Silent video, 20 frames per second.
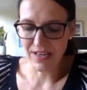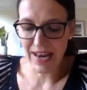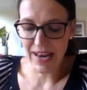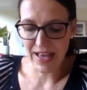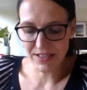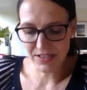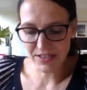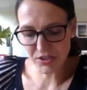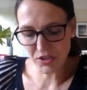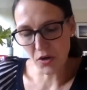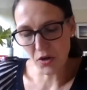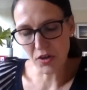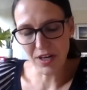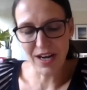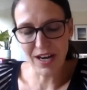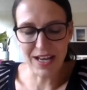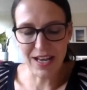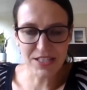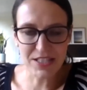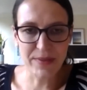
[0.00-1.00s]
lat toggle
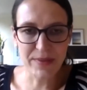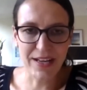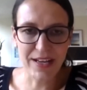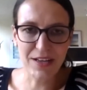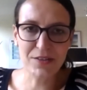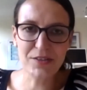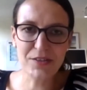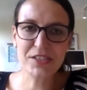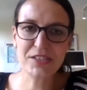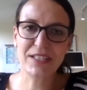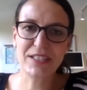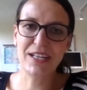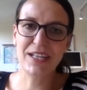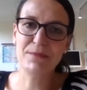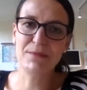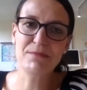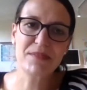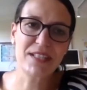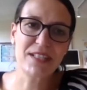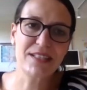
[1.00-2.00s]
has been out
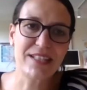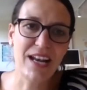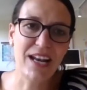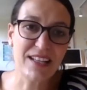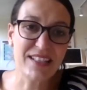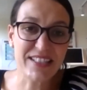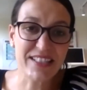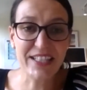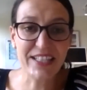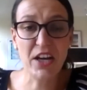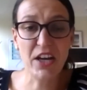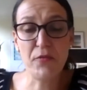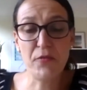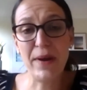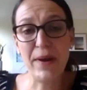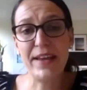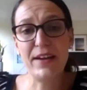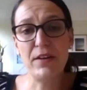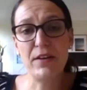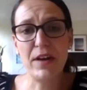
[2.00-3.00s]
since last year, I've
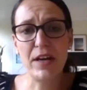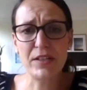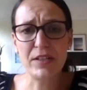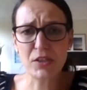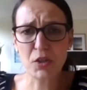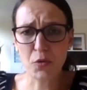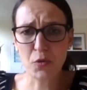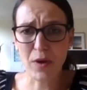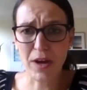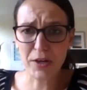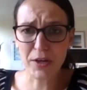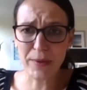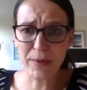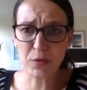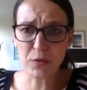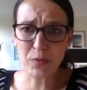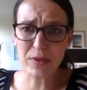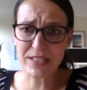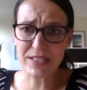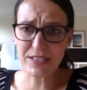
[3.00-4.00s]
played around quite a bit
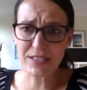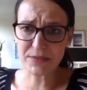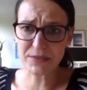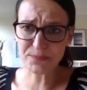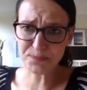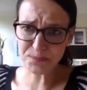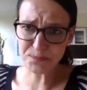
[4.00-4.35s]
with it